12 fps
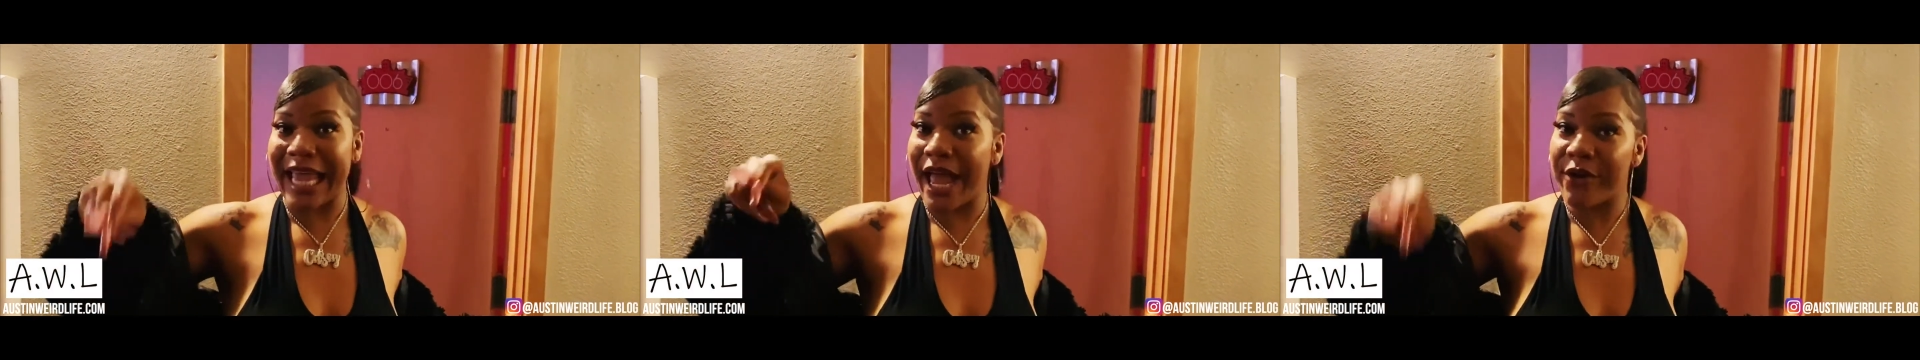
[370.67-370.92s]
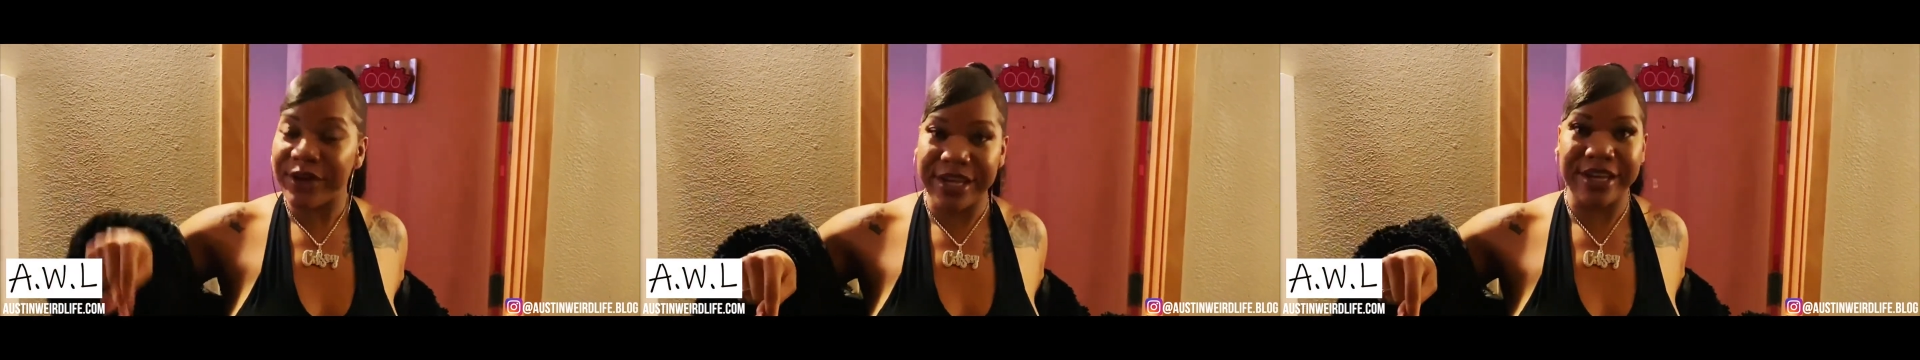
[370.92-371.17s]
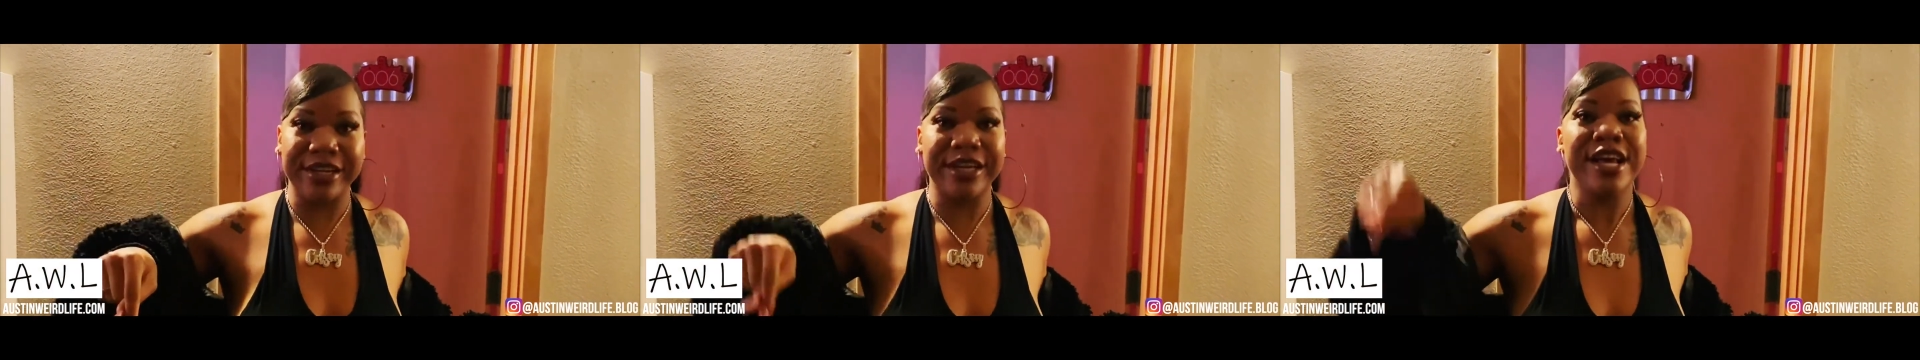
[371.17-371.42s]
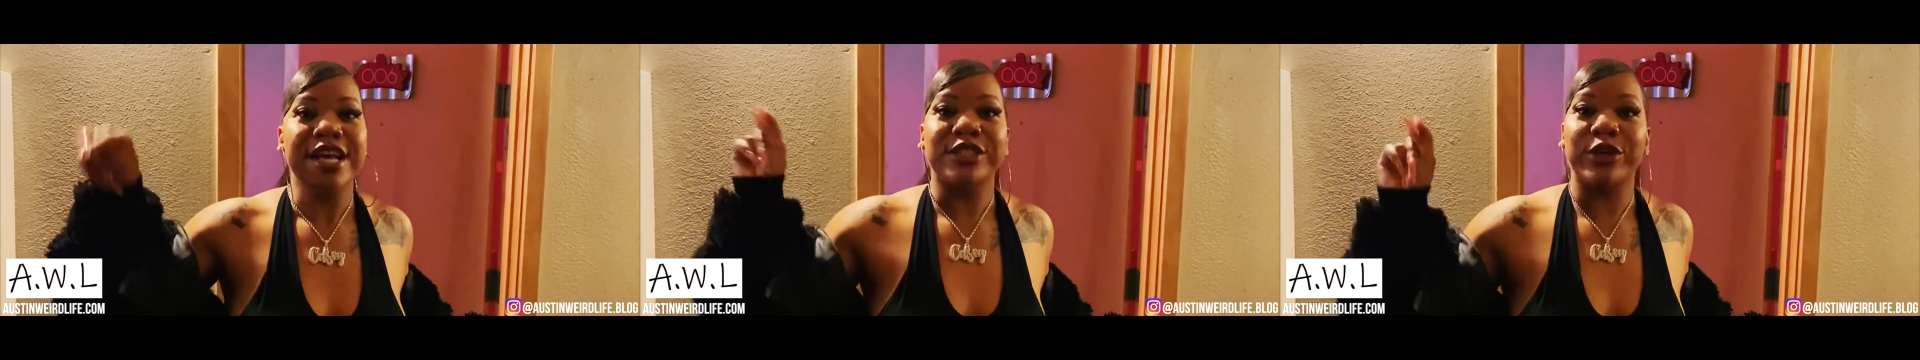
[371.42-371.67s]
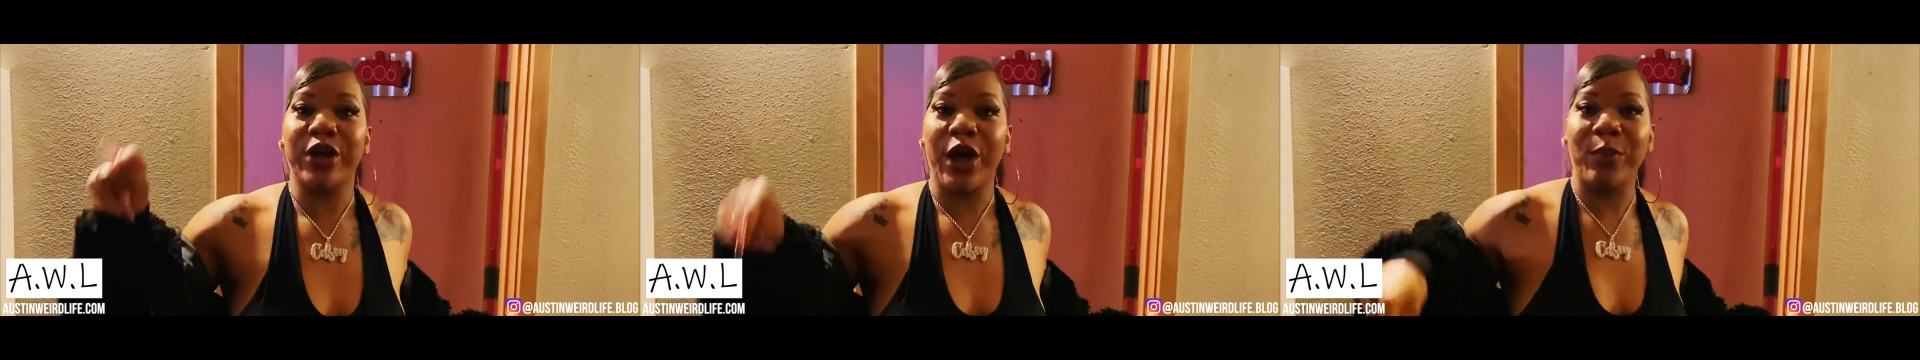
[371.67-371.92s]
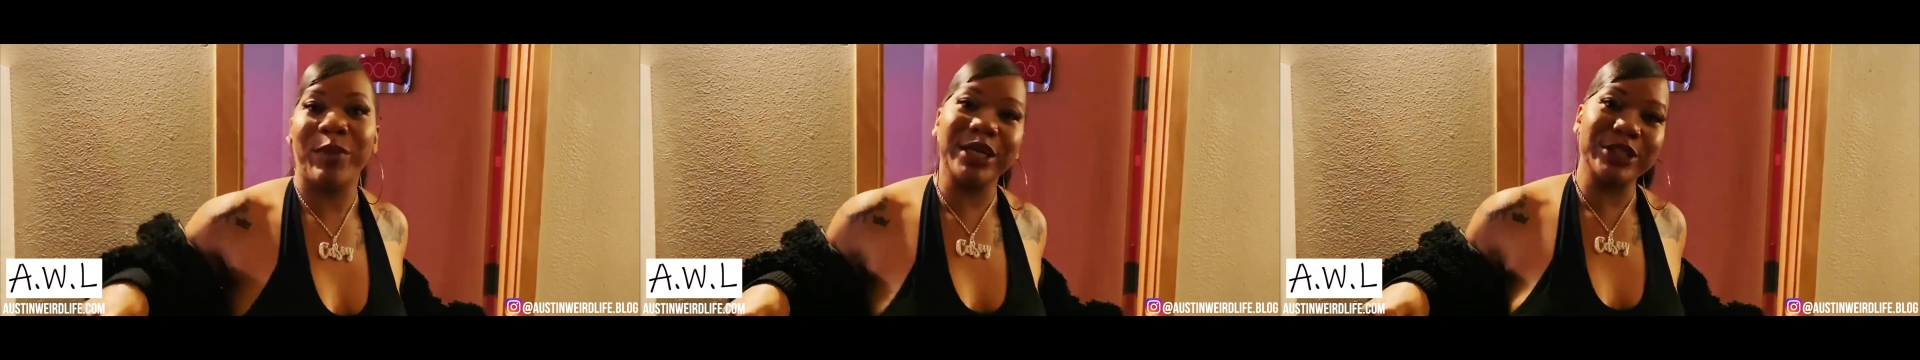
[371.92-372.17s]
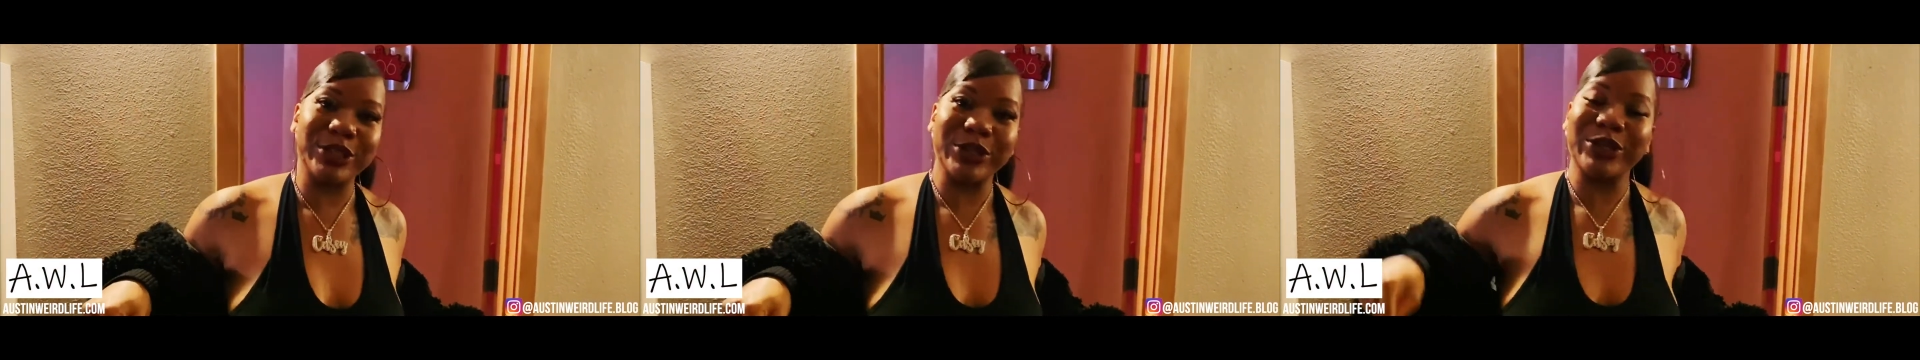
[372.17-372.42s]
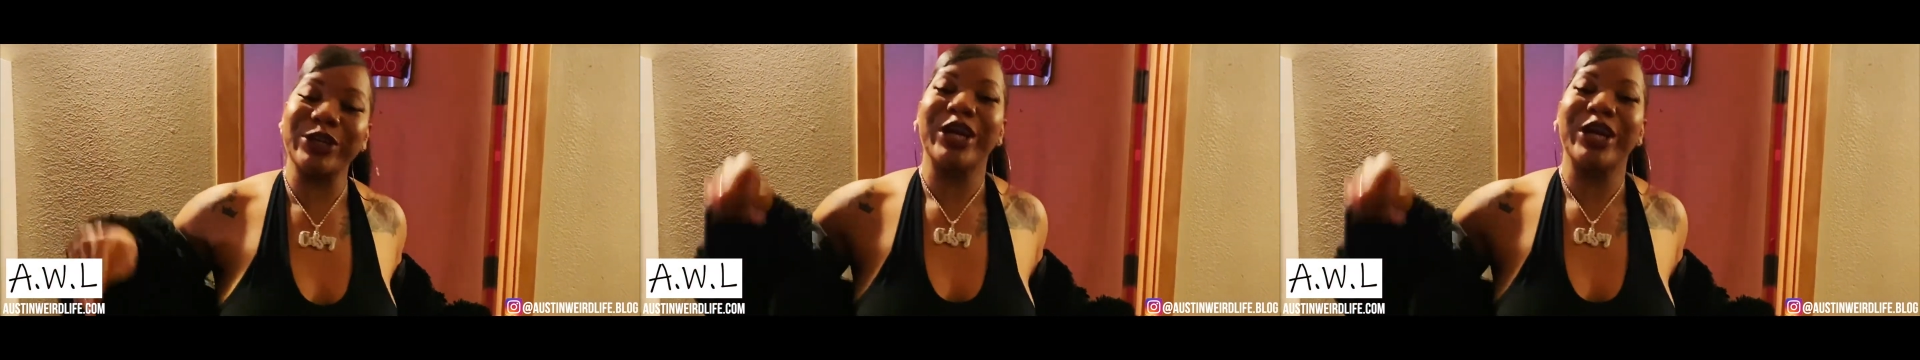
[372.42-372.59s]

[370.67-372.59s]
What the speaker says: down here. So y'all make sure